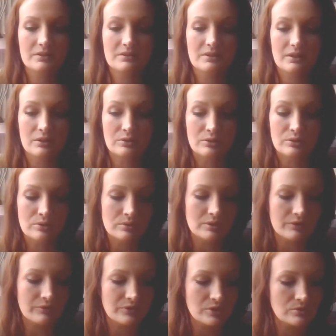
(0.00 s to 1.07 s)
dilute
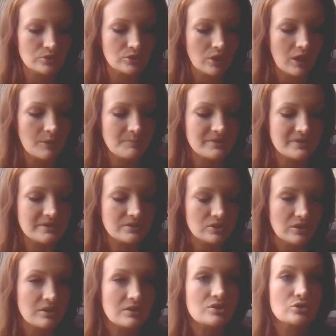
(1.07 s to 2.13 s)
a few drops
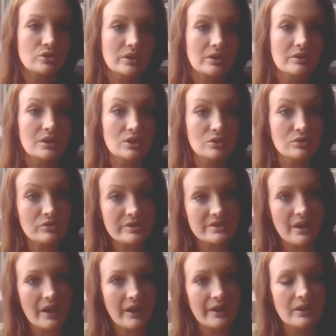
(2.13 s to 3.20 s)
to the strength that you
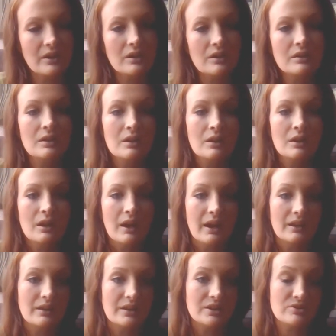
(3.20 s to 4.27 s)
desire.
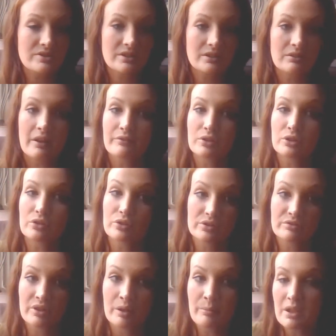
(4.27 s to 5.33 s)
I like using lavender
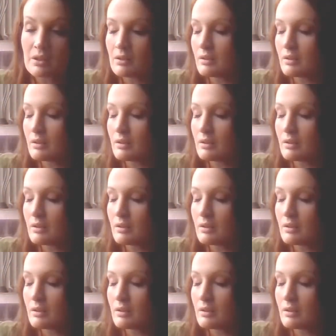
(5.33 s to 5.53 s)
and lemon.